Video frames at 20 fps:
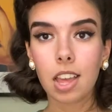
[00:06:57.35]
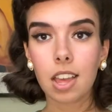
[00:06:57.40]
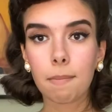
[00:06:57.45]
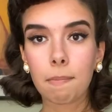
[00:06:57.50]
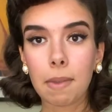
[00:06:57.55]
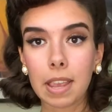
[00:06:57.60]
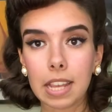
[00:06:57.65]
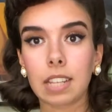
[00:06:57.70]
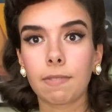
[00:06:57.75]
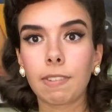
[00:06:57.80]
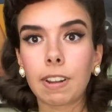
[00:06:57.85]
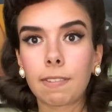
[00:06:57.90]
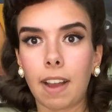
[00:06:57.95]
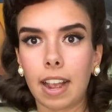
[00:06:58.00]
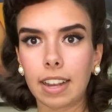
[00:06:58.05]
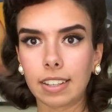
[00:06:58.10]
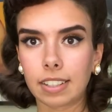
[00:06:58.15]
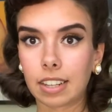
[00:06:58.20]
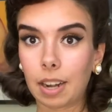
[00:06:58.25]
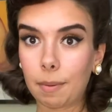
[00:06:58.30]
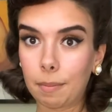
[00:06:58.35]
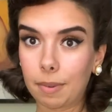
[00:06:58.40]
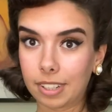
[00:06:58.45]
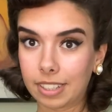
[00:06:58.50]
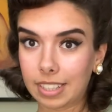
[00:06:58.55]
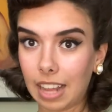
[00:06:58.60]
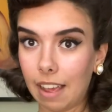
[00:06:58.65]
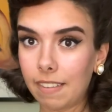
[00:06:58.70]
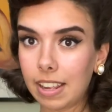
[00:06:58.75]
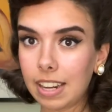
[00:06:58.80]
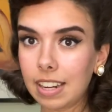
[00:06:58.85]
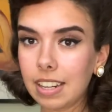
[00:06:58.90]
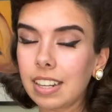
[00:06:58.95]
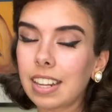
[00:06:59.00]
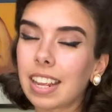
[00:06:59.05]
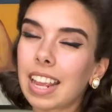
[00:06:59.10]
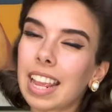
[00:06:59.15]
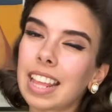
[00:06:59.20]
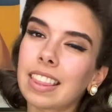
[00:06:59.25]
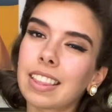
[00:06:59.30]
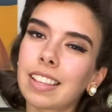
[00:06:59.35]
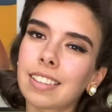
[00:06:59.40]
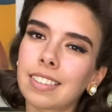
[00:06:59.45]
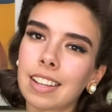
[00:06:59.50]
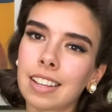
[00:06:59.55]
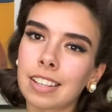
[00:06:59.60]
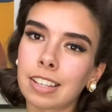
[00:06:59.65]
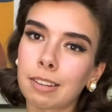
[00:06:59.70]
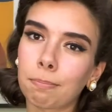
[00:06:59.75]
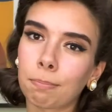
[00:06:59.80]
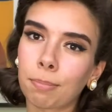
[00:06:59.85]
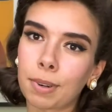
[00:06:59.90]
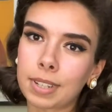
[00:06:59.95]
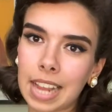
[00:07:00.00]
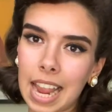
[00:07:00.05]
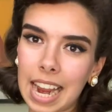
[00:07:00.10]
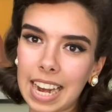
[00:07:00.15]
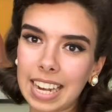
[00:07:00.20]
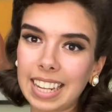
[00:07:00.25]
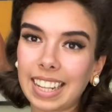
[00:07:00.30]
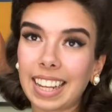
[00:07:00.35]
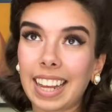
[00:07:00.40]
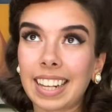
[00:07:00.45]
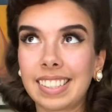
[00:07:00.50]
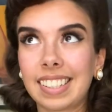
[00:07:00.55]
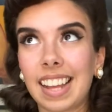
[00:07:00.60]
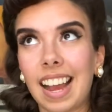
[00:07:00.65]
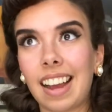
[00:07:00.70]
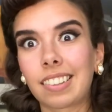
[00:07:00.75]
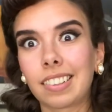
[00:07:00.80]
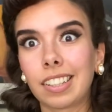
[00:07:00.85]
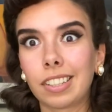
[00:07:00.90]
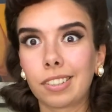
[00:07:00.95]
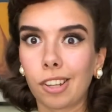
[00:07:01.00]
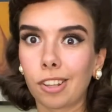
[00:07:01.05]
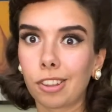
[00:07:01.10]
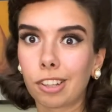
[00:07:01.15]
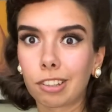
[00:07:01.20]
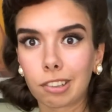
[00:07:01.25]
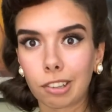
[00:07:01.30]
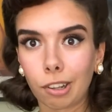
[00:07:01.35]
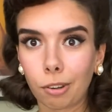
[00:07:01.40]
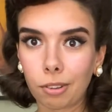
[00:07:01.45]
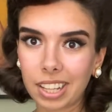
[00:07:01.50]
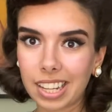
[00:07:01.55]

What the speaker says: Piece of advice number 7, and this isn't pertaining exactly to the clothing